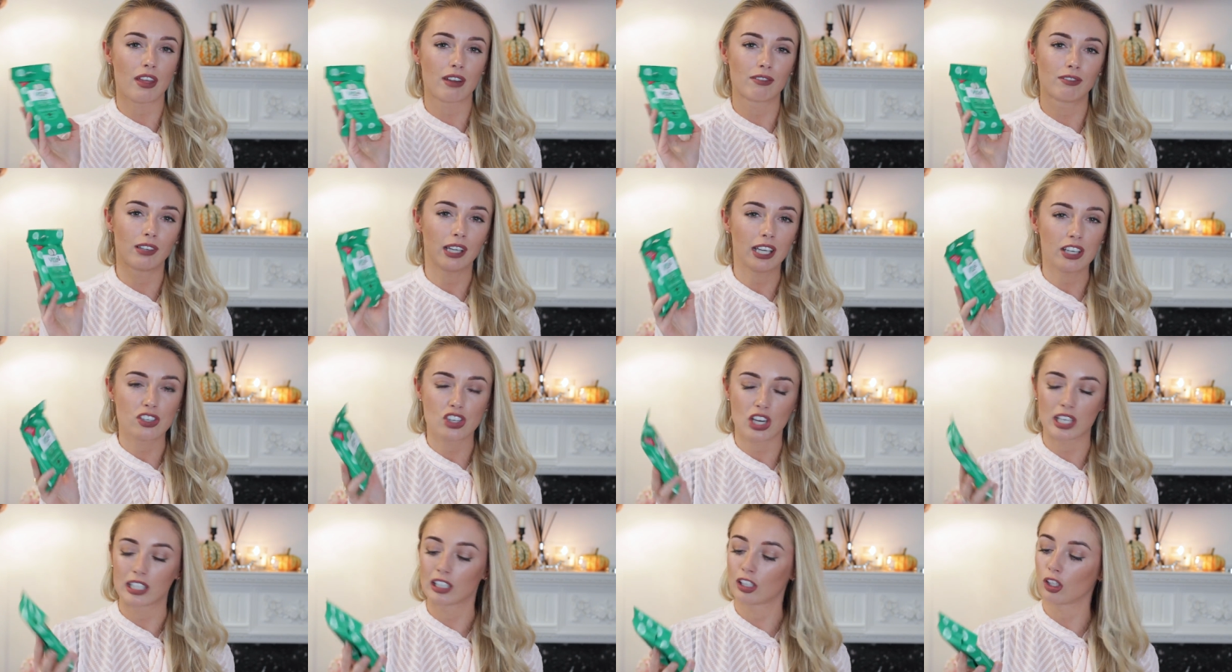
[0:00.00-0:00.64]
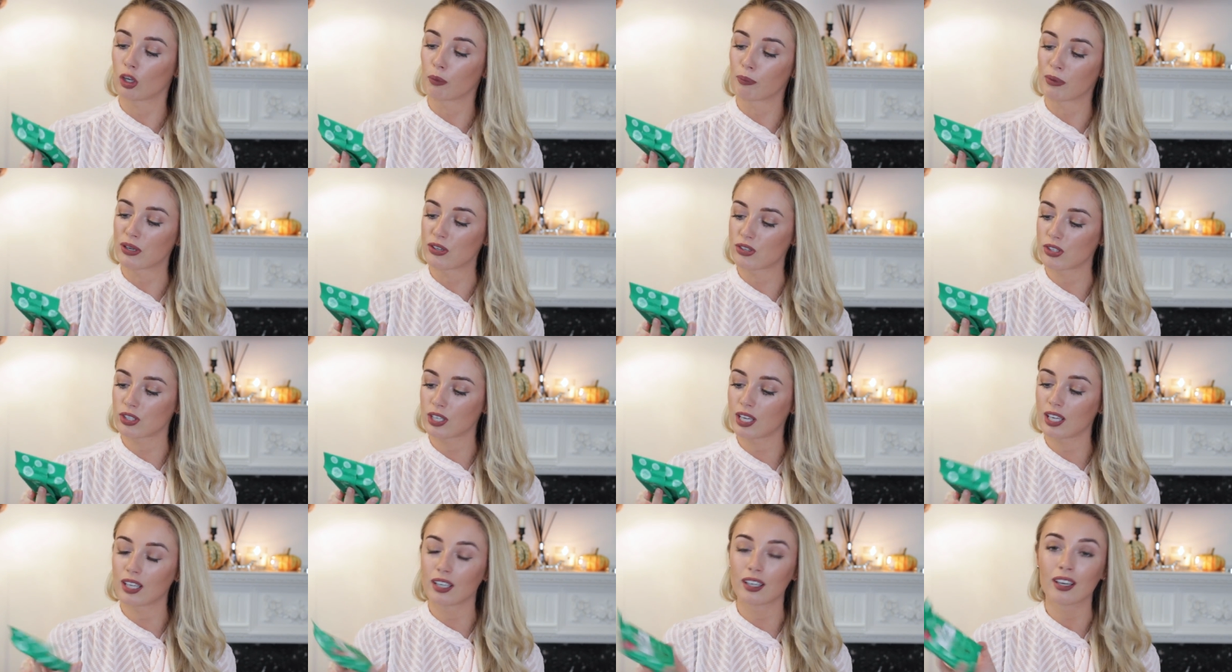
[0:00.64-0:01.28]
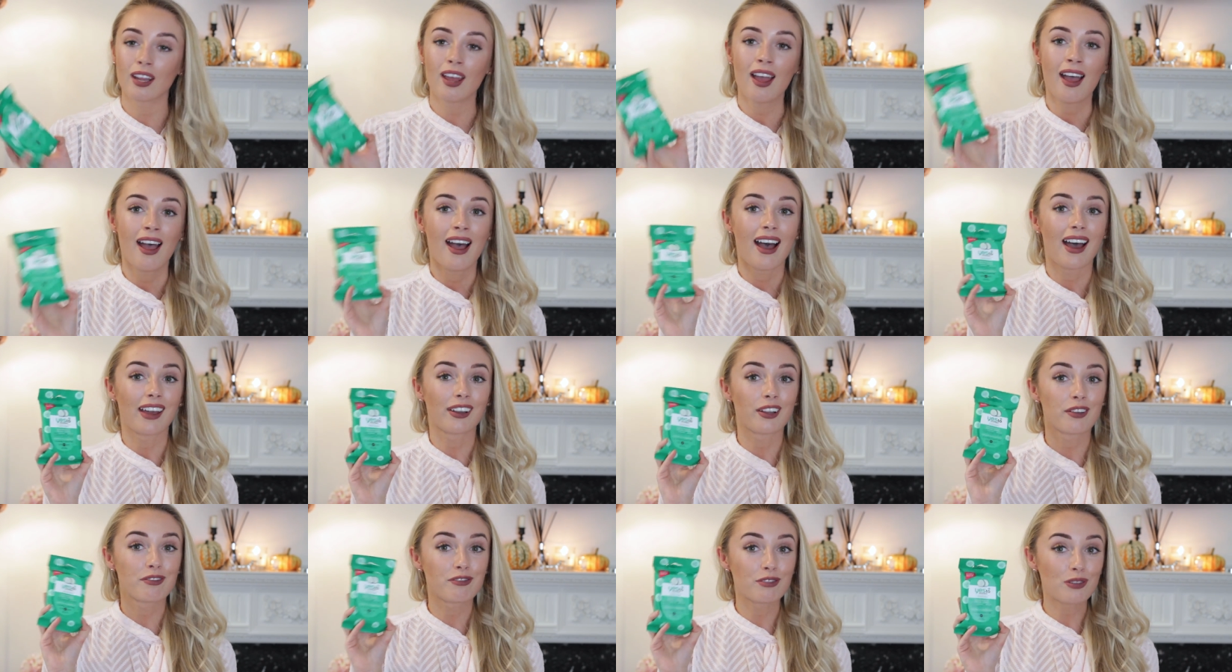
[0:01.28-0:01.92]
They're really gentle on my skin,
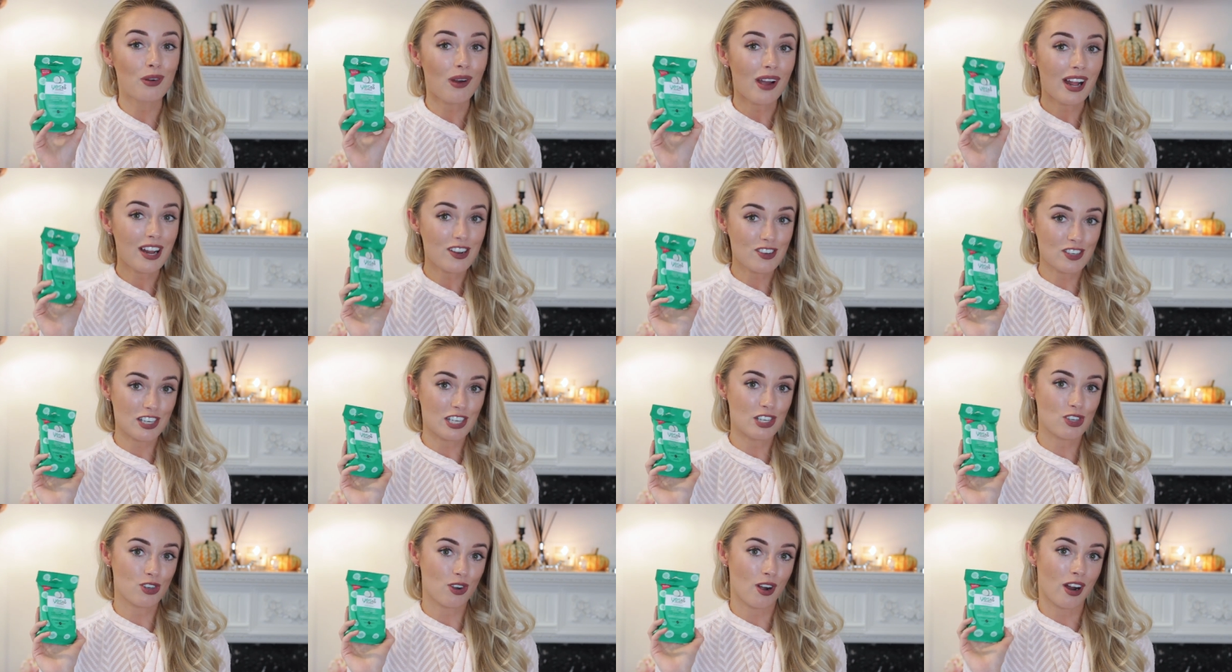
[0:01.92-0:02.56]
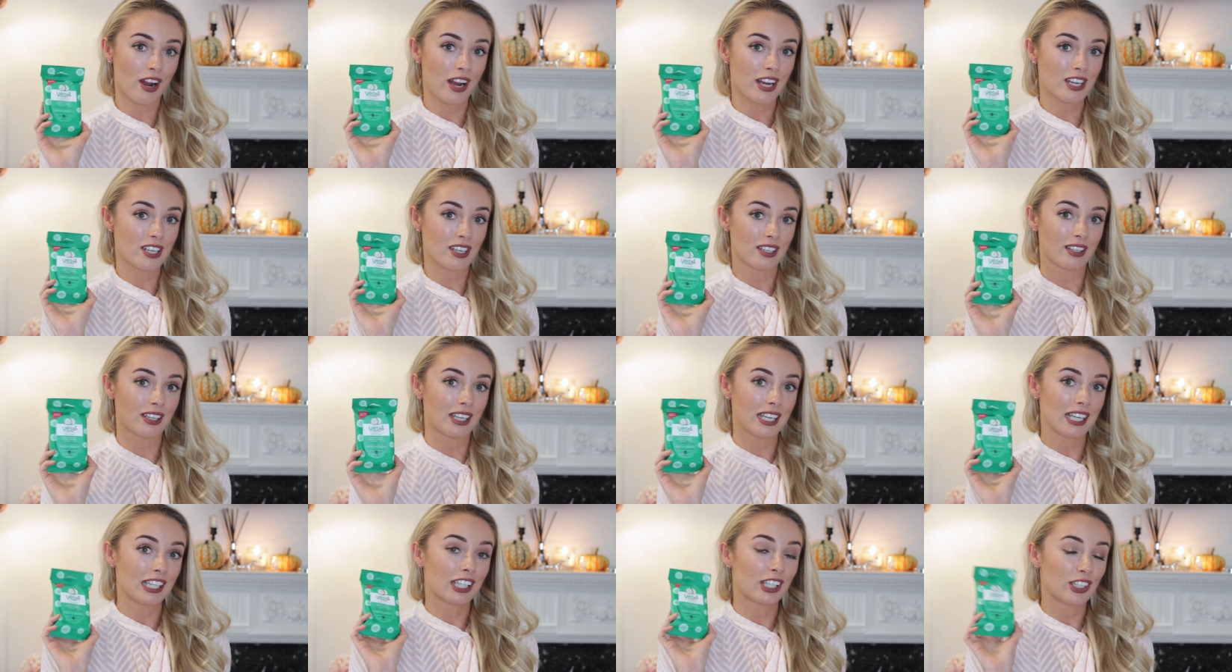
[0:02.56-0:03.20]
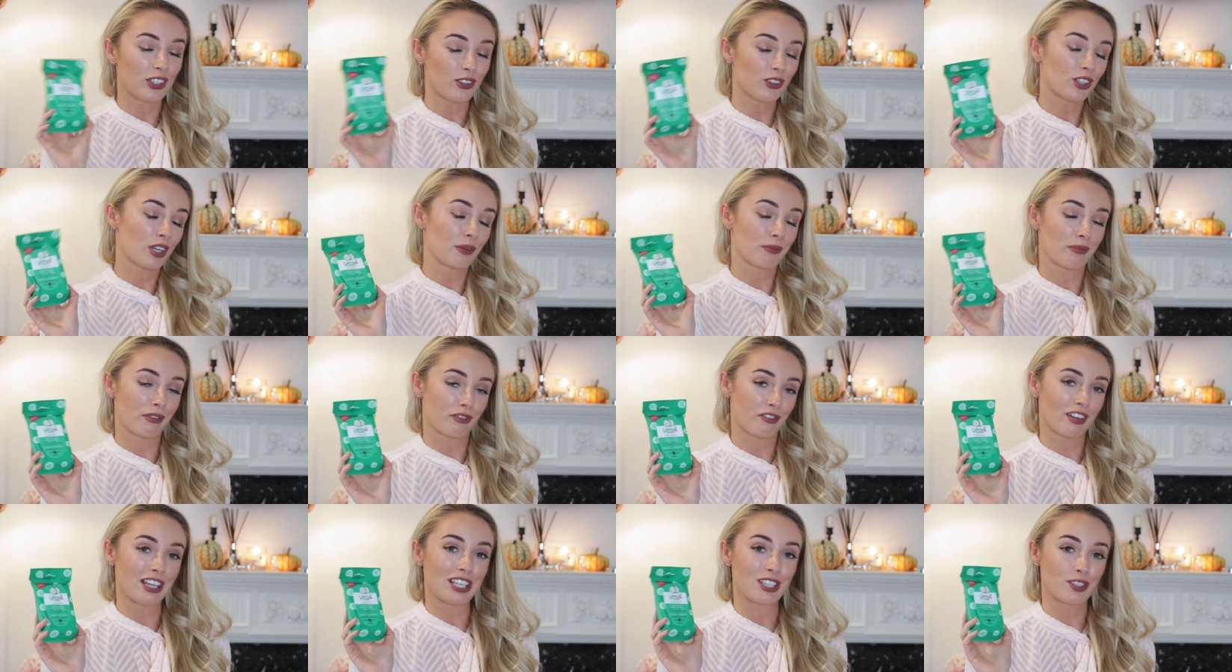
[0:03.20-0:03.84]
and I've not actually tried the
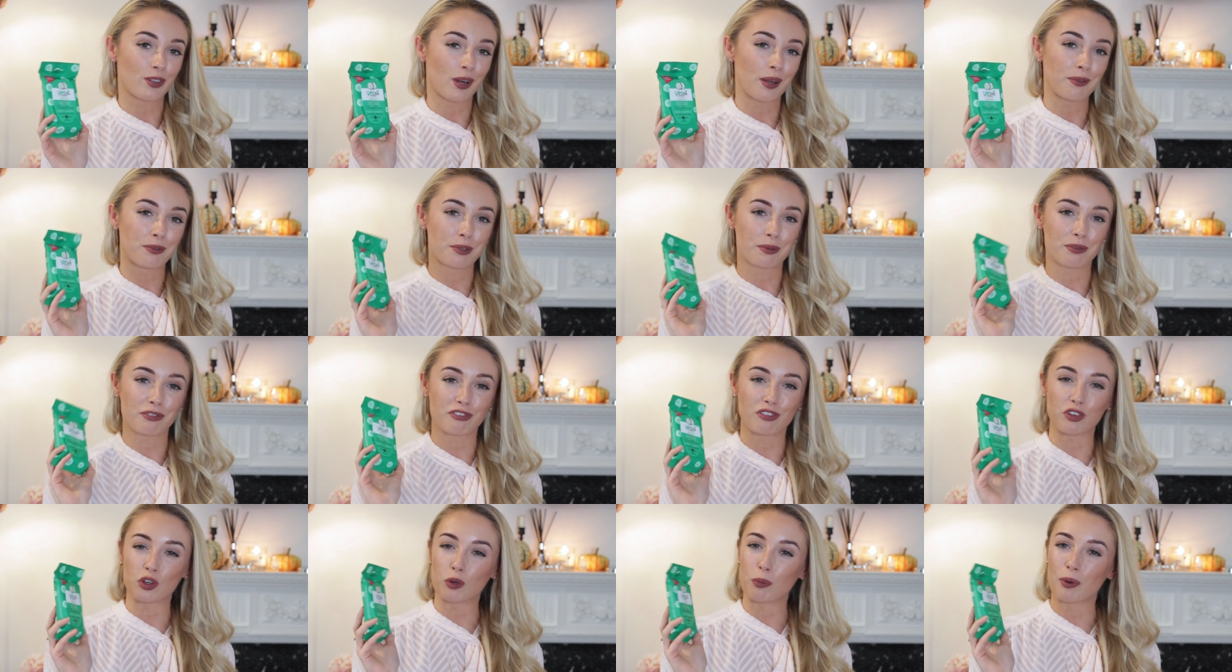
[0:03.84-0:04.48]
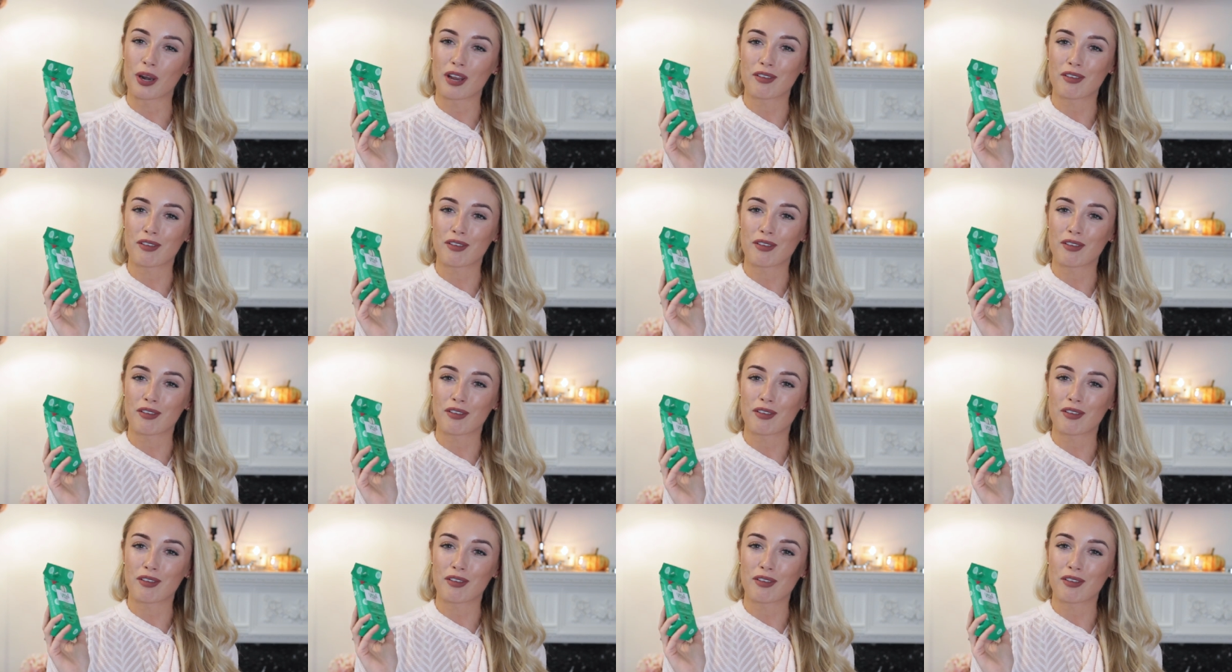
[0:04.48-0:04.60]
cucumber face wipes before,